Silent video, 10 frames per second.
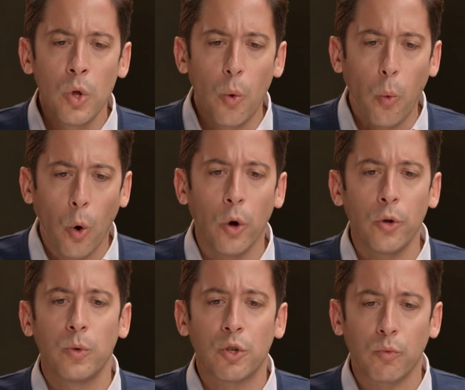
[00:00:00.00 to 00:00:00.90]
The
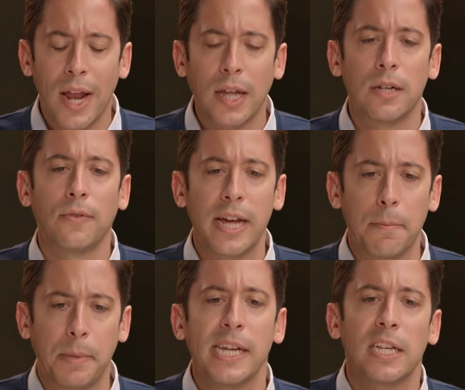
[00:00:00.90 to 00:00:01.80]
world was relatively
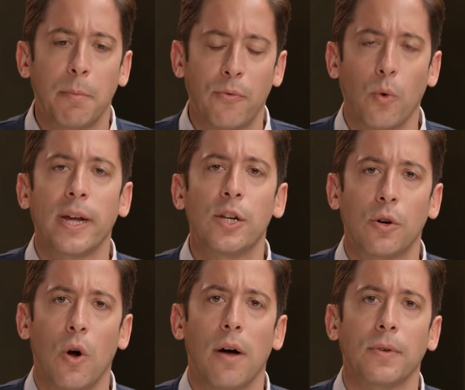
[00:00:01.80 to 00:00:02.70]
at peace before he
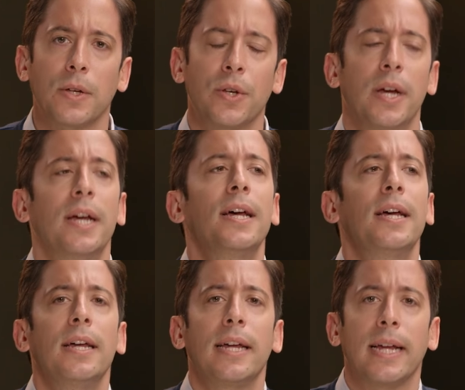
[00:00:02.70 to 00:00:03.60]
took office.
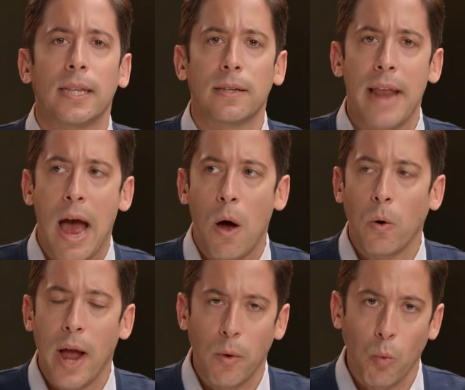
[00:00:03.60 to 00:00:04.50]
It's
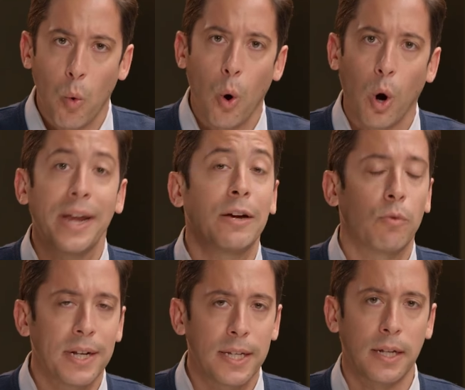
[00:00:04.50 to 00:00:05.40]
now at war,
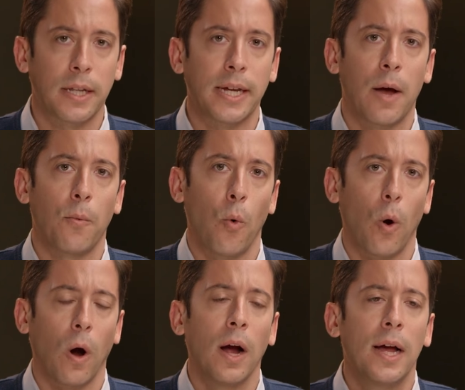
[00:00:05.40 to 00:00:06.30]
increasingly at
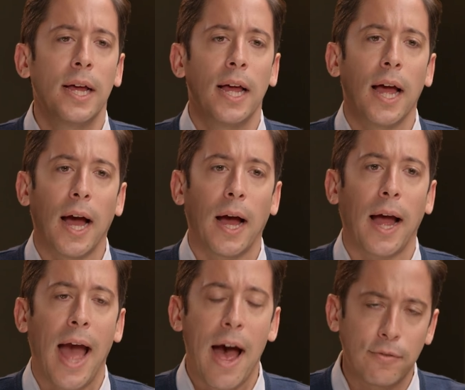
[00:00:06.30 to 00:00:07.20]
war, uh,
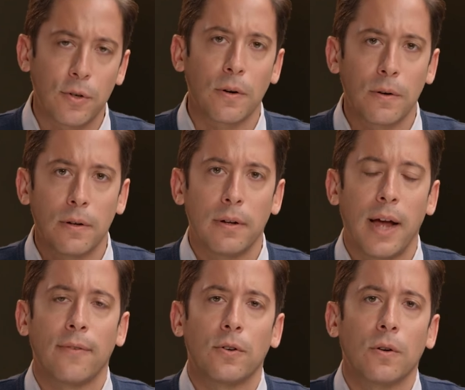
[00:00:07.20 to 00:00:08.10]
after,
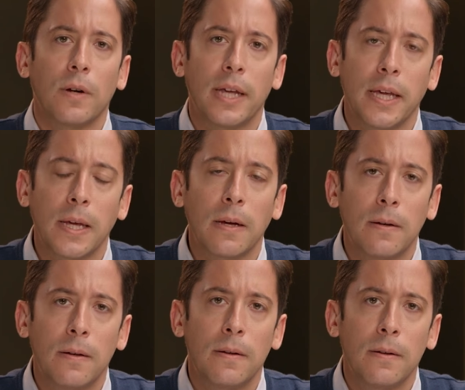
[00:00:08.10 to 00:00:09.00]
after he
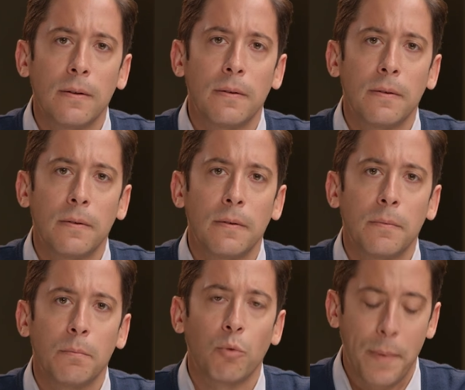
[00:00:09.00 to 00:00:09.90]

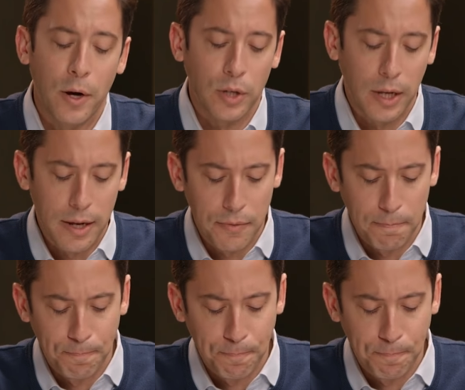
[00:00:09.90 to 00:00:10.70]
prepared to leave.